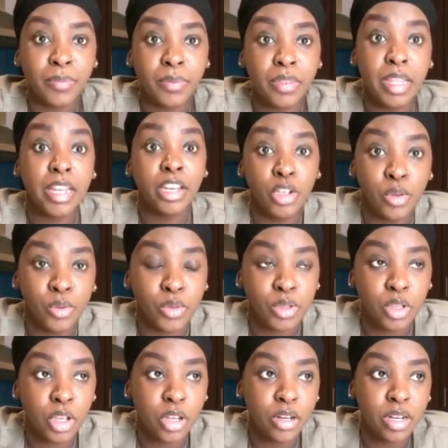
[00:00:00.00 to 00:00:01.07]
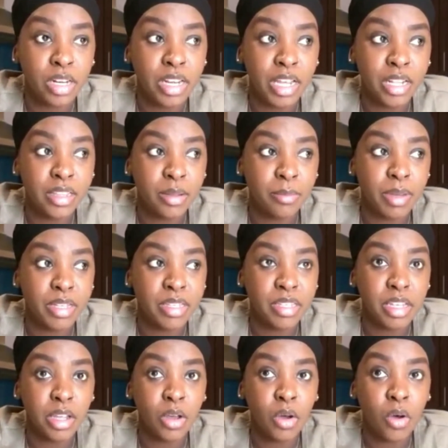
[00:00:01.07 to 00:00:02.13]
the news. You're really at the
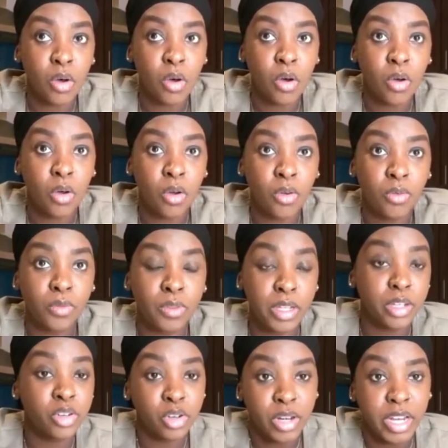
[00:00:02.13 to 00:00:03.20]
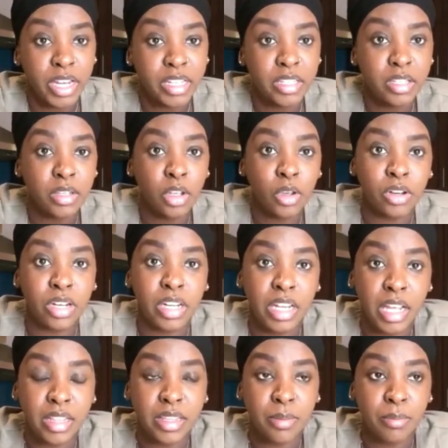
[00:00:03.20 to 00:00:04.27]
mercy of the trends. You're
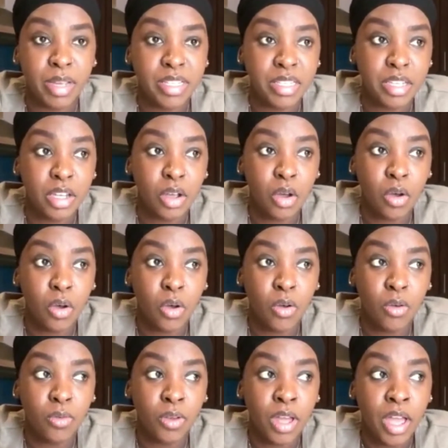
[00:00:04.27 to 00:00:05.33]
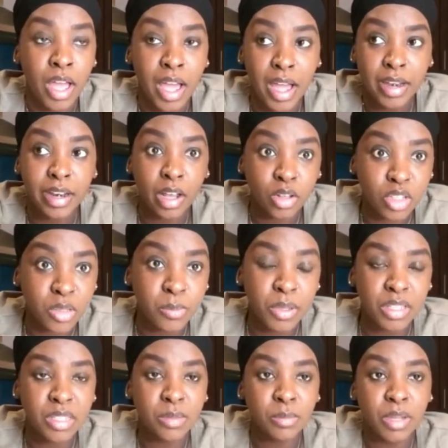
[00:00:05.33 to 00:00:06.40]
really at the mercy of
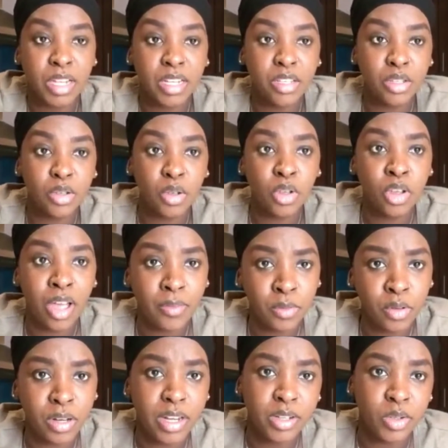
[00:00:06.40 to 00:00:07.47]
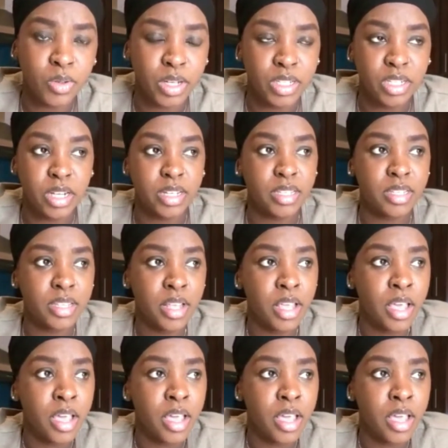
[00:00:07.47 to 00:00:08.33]
announcements made. So you have to learn to adjust.